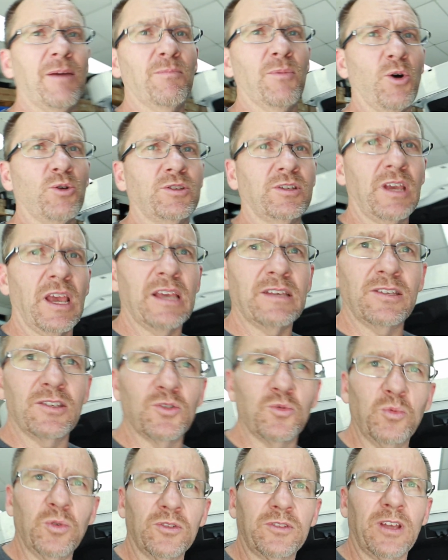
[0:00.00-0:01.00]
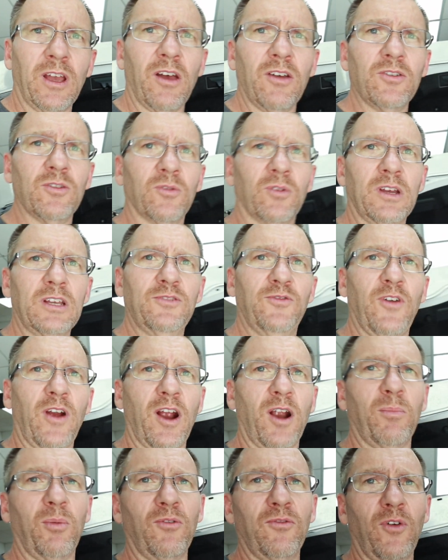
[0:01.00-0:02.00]
In most cases, we'll tell you, it's
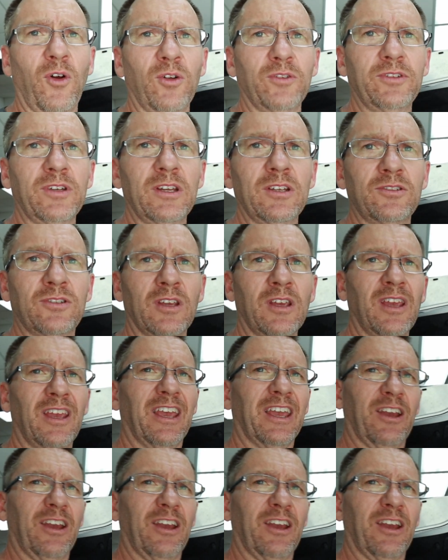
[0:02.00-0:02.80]
variable voltage,